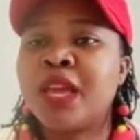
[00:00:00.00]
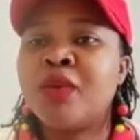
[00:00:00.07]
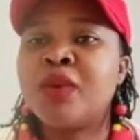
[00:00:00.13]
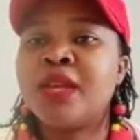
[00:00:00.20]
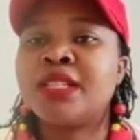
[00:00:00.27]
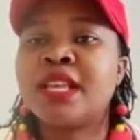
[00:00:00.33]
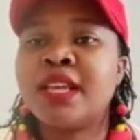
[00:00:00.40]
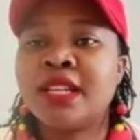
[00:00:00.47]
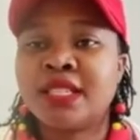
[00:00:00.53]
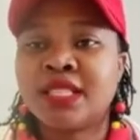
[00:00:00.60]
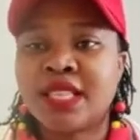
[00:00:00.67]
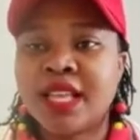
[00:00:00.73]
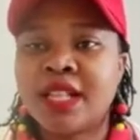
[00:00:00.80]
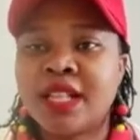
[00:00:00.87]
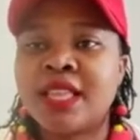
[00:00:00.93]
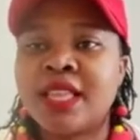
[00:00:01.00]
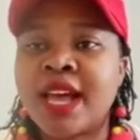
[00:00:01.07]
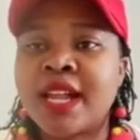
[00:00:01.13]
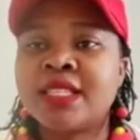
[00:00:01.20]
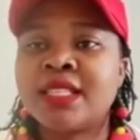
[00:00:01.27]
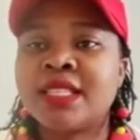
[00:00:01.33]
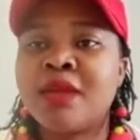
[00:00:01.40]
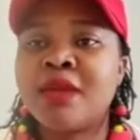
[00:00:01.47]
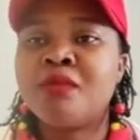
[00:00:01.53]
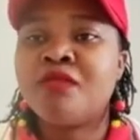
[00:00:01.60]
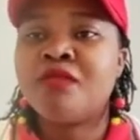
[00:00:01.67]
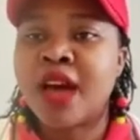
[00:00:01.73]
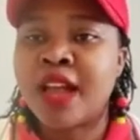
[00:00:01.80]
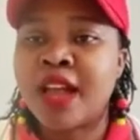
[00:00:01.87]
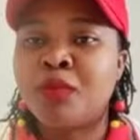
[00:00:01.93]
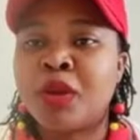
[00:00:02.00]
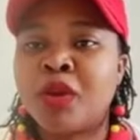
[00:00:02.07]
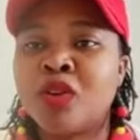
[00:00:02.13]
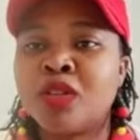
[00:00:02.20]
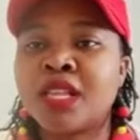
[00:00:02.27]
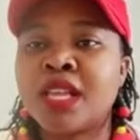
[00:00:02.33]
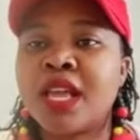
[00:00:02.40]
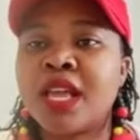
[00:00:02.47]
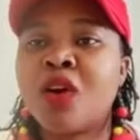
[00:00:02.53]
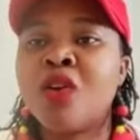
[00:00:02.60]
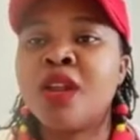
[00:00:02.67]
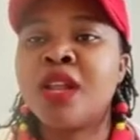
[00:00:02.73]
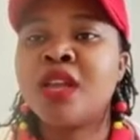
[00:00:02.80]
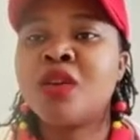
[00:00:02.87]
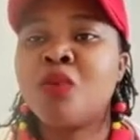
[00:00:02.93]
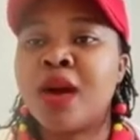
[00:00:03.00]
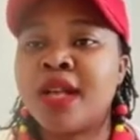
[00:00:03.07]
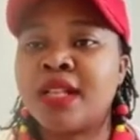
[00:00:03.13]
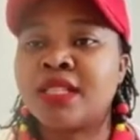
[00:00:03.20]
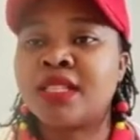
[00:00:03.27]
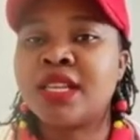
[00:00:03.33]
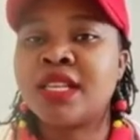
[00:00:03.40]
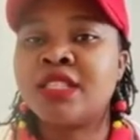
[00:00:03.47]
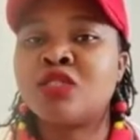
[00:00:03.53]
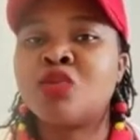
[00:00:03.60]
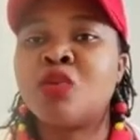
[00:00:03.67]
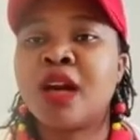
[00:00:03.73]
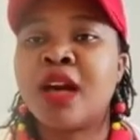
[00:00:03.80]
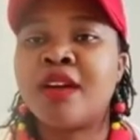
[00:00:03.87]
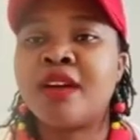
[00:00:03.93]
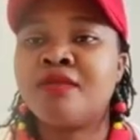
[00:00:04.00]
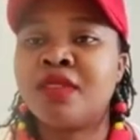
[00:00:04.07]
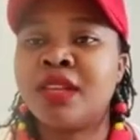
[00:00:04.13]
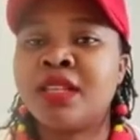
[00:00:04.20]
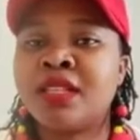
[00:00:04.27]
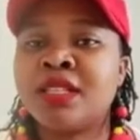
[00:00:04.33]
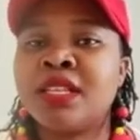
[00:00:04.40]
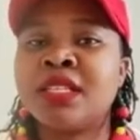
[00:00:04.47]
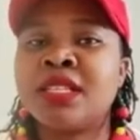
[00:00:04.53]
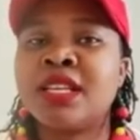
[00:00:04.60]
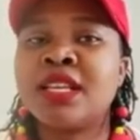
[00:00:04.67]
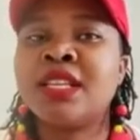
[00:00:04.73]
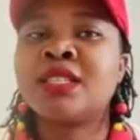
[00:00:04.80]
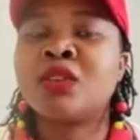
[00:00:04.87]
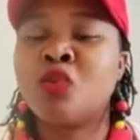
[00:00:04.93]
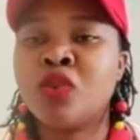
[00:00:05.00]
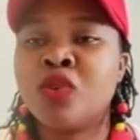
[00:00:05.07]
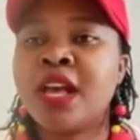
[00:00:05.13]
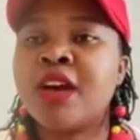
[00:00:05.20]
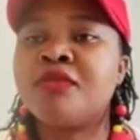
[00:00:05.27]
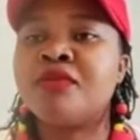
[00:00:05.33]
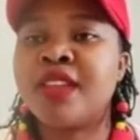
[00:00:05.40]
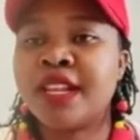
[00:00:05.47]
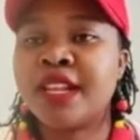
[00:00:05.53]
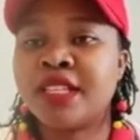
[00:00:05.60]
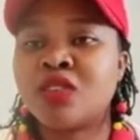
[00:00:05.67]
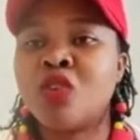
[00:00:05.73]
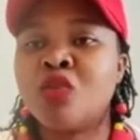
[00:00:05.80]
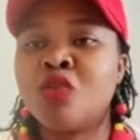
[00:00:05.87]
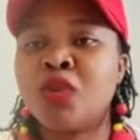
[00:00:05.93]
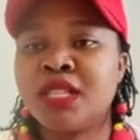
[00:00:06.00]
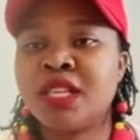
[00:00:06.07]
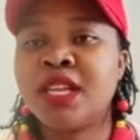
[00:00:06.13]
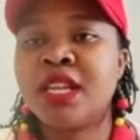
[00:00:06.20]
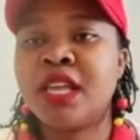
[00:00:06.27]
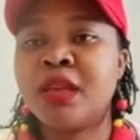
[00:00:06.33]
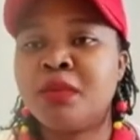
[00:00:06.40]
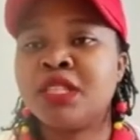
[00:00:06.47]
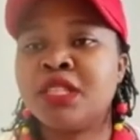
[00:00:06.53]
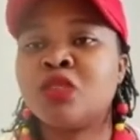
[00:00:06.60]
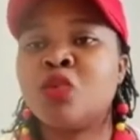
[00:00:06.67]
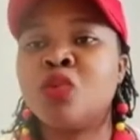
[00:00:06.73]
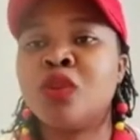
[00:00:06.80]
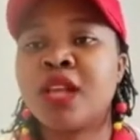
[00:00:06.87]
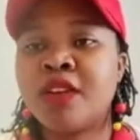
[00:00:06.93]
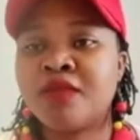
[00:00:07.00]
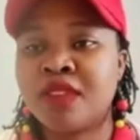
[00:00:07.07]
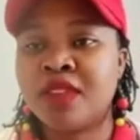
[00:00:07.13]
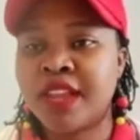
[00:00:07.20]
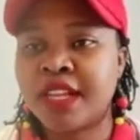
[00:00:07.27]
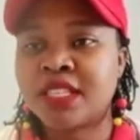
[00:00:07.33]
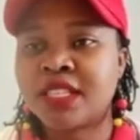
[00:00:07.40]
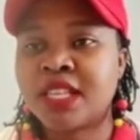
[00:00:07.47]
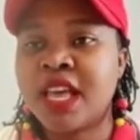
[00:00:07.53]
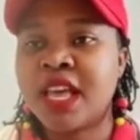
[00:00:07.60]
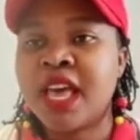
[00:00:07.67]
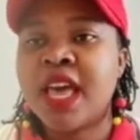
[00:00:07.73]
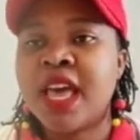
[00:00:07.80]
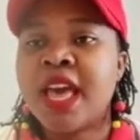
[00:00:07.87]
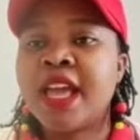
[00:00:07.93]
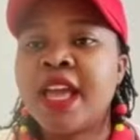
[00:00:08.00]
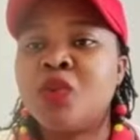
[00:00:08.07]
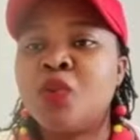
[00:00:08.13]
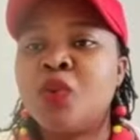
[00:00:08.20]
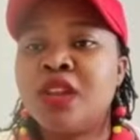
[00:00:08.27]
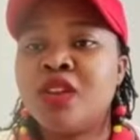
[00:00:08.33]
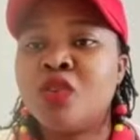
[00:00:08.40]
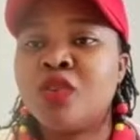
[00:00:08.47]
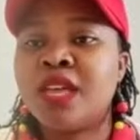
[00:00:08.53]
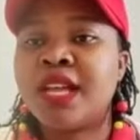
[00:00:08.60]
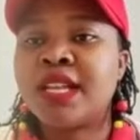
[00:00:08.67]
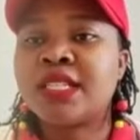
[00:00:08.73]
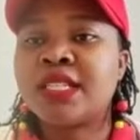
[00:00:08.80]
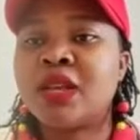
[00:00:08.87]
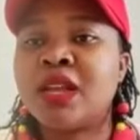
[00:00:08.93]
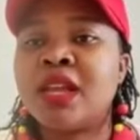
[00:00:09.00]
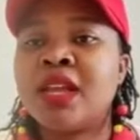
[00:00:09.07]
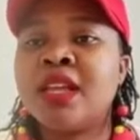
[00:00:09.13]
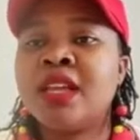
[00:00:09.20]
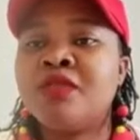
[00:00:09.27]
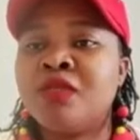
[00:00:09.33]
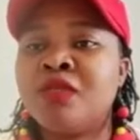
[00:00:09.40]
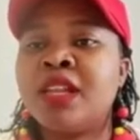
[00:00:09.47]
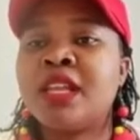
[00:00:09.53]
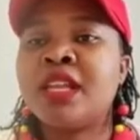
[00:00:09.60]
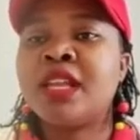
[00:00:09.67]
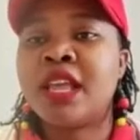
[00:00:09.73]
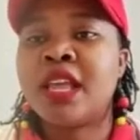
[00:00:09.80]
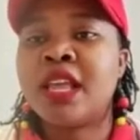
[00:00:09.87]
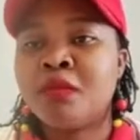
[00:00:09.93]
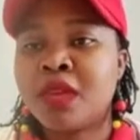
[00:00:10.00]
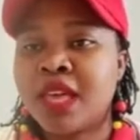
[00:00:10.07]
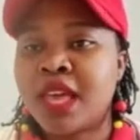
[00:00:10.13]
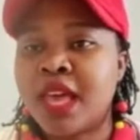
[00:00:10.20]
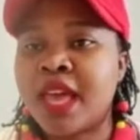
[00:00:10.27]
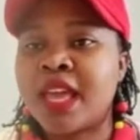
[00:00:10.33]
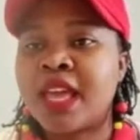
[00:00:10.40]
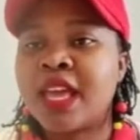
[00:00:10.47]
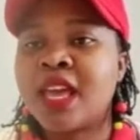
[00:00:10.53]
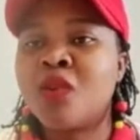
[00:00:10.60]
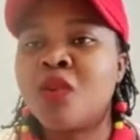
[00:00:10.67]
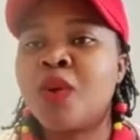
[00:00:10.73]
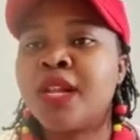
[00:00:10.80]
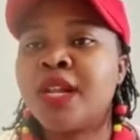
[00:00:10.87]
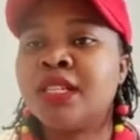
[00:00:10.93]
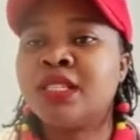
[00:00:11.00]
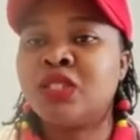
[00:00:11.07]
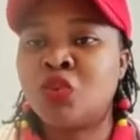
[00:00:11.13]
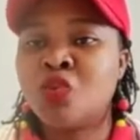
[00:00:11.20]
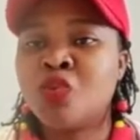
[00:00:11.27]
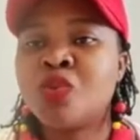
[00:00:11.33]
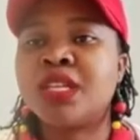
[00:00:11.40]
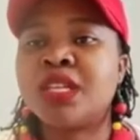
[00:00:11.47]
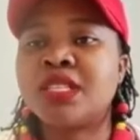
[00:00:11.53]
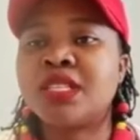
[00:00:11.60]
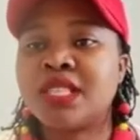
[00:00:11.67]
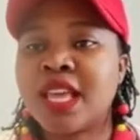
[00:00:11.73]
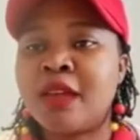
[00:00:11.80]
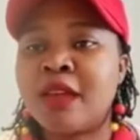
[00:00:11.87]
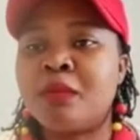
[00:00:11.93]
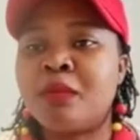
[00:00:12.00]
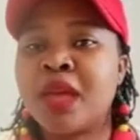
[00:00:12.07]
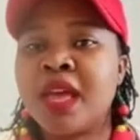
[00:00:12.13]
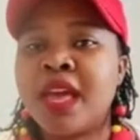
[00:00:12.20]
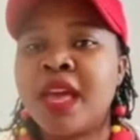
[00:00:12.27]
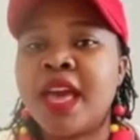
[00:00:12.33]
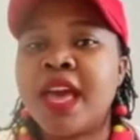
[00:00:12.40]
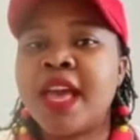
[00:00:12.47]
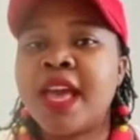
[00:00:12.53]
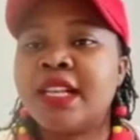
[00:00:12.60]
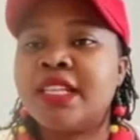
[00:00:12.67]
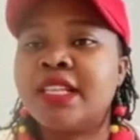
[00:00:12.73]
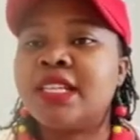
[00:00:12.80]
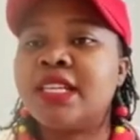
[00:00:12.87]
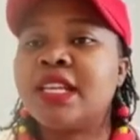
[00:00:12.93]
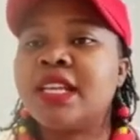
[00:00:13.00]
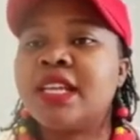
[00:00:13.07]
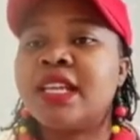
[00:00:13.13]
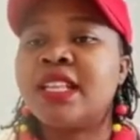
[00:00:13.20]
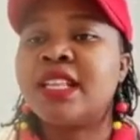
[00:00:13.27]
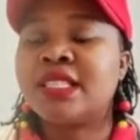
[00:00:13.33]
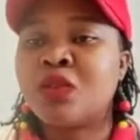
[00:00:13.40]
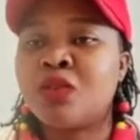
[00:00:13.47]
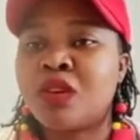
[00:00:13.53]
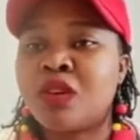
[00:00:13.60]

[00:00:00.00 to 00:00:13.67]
he will instill that same value, because all he wants is to govern, is good governance. All we see in him is good governance. And we know that even in MK, he will do the same. And South